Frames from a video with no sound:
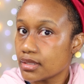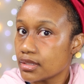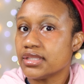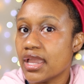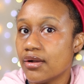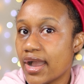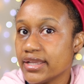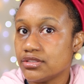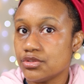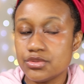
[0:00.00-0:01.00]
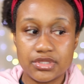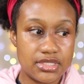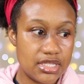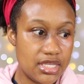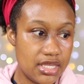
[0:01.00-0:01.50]
Now I do
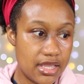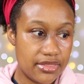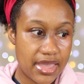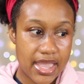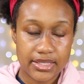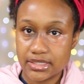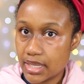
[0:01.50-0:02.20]
see that